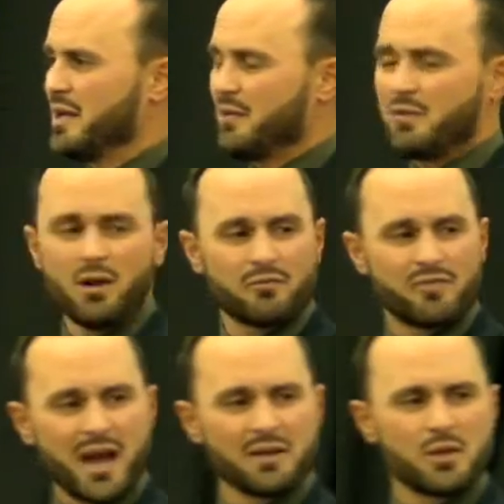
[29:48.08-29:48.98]
if you don't
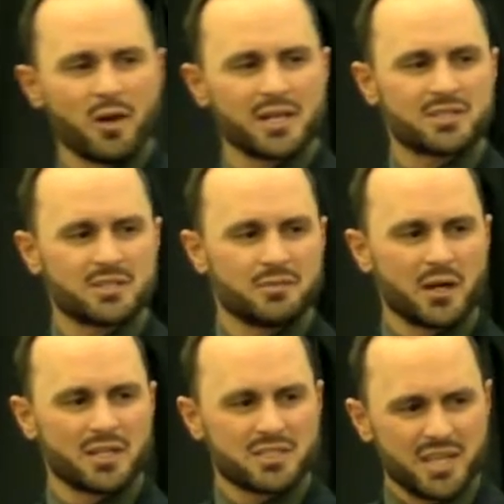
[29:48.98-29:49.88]
value
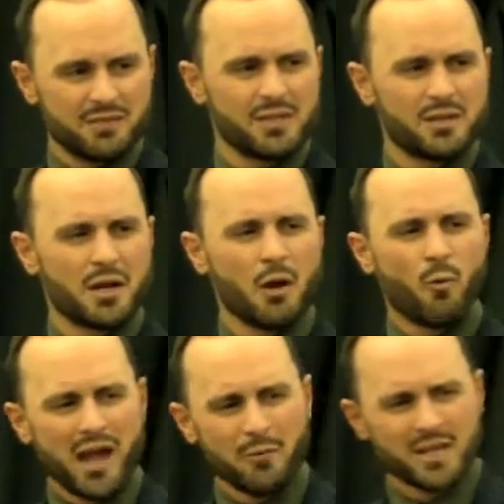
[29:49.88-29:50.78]
what he's given to you,
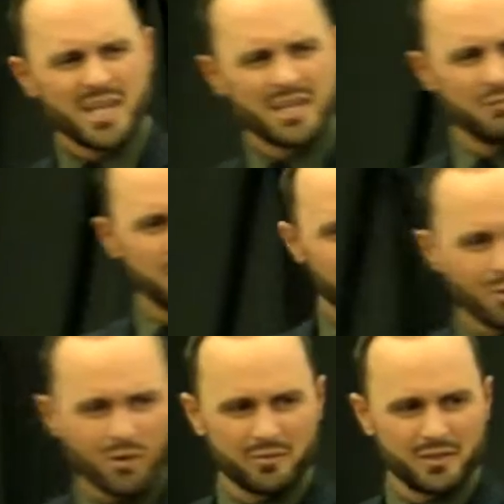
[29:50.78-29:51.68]
why would He give you
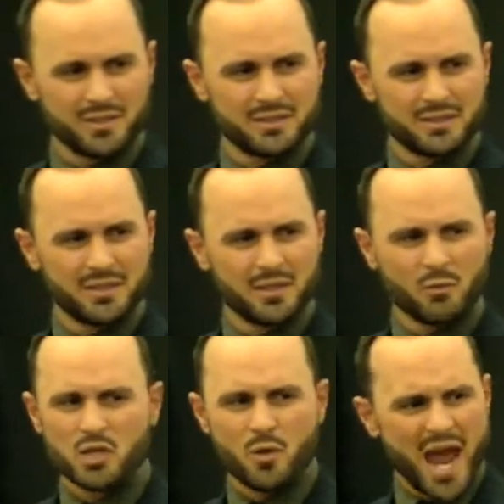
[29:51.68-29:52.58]
more of it
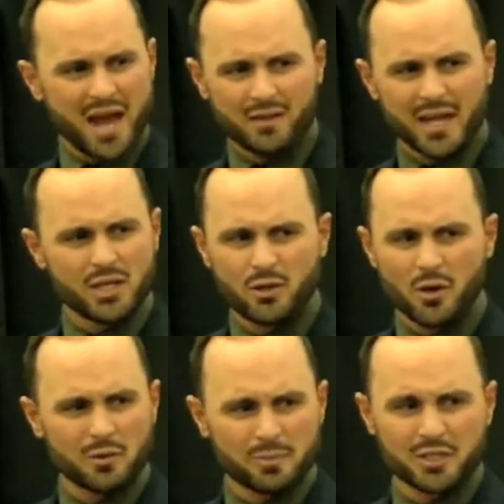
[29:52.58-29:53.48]
when you act like you
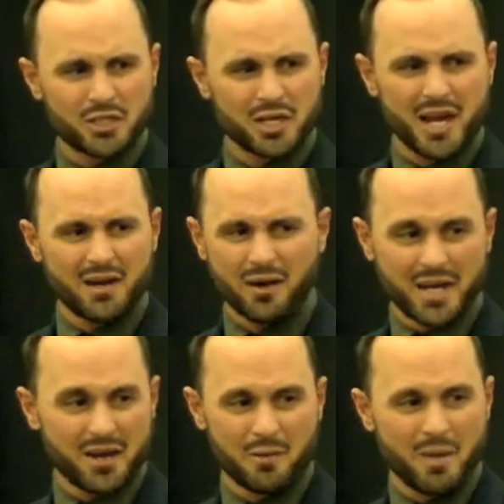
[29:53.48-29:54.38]
don't appreciate or
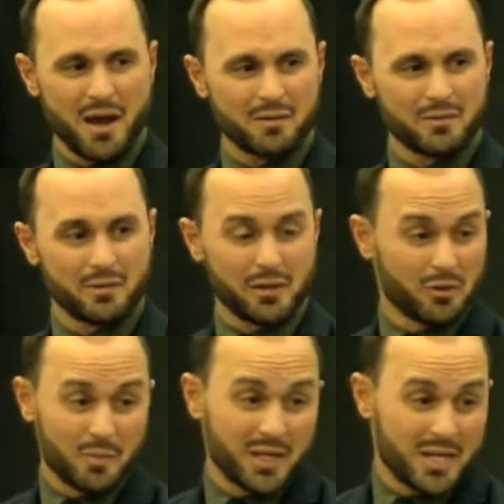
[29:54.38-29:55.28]
care about the
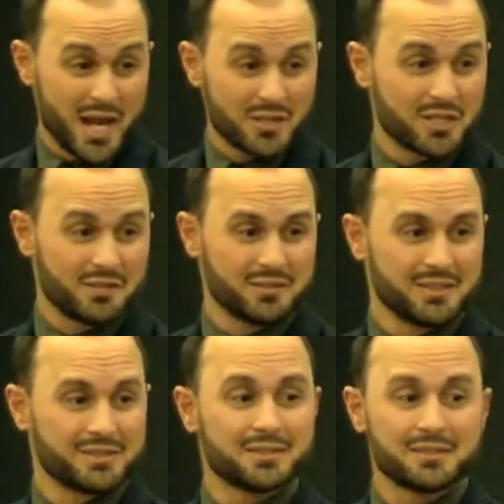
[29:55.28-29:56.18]
little bit He has given
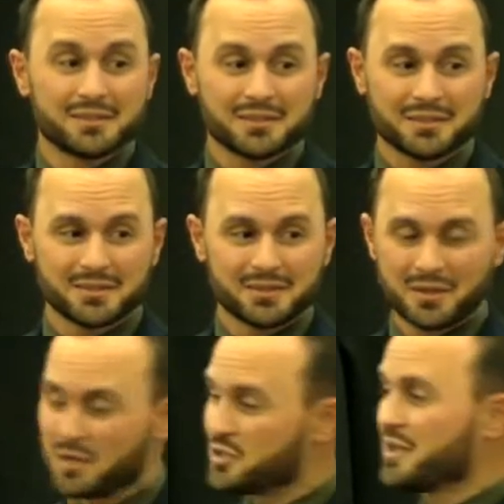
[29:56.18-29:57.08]
you?
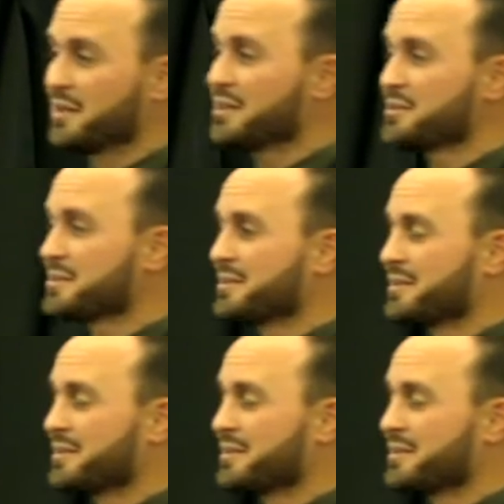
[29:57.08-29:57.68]
Are you seeing this?